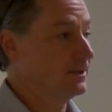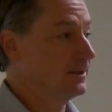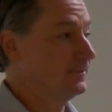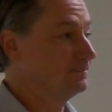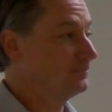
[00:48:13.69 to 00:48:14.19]

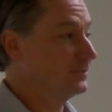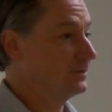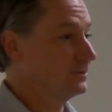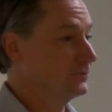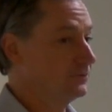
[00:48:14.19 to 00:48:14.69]
Um,
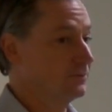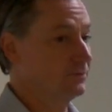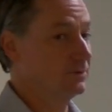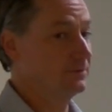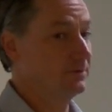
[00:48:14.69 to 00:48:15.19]

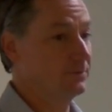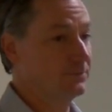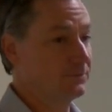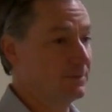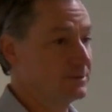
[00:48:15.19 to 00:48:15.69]
so if,
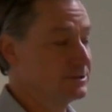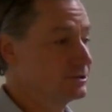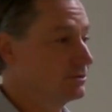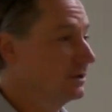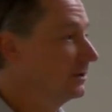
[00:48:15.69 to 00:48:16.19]
if someone is
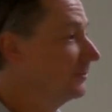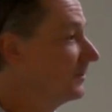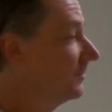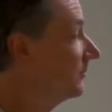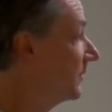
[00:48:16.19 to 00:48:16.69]
struggling
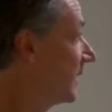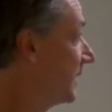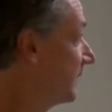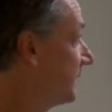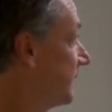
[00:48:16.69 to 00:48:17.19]
with, with
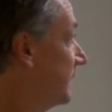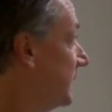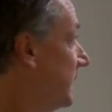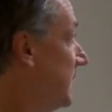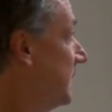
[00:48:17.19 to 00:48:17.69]
any of
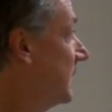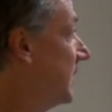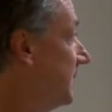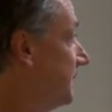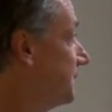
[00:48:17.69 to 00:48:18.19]

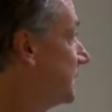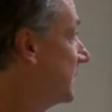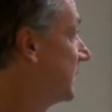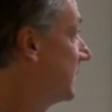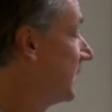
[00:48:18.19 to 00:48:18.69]
um,
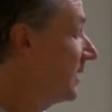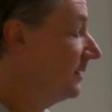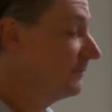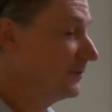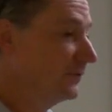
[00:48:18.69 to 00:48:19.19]

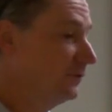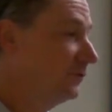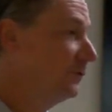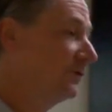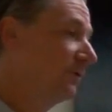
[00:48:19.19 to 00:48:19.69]
any of those
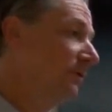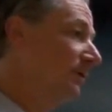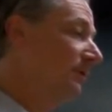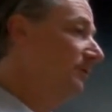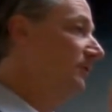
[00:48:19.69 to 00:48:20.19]
issues,
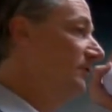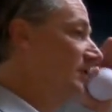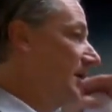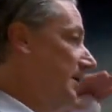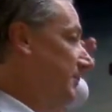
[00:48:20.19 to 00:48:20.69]
you know,
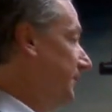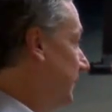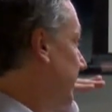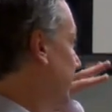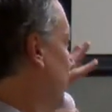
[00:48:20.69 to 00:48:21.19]
starting with these